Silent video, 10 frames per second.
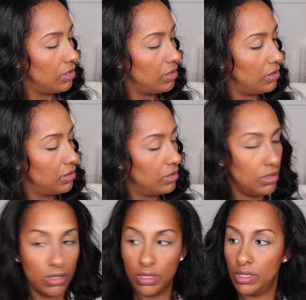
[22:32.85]

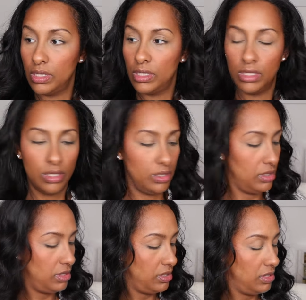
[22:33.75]
[no speech]